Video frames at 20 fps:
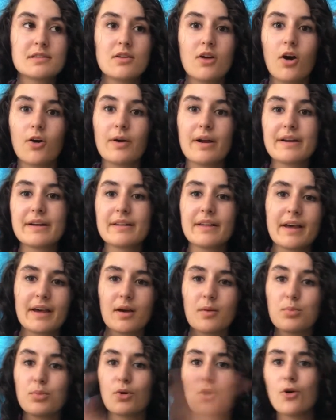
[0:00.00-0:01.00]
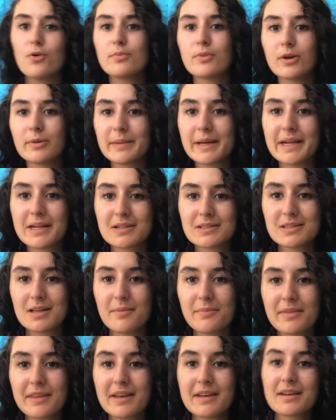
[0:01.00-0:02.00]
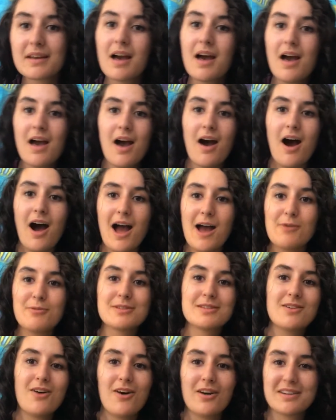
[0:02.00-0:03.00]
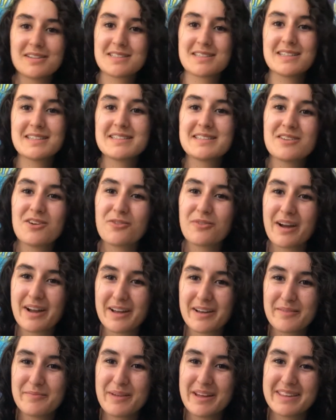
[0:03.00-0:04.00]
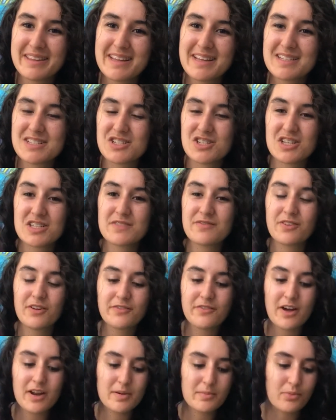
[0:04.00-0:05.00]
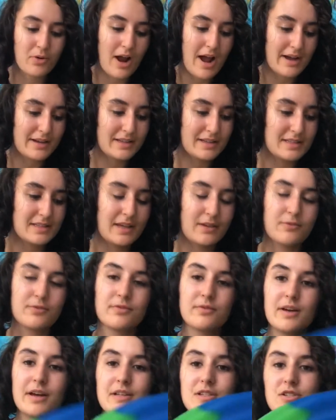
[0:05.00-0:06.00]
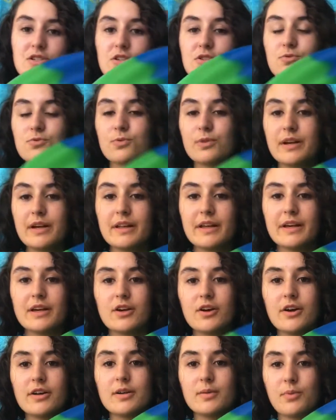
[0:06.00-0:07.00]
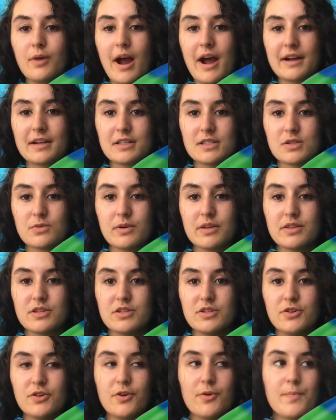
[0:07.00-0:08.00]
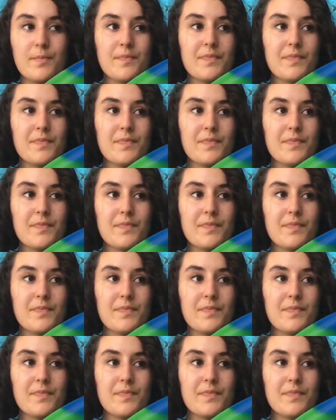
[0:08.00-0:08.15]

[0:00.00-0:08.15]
already like a pro mermaid or something, I would honestly still recommend this just for fun and practice. Like, it's just really good to practice with too.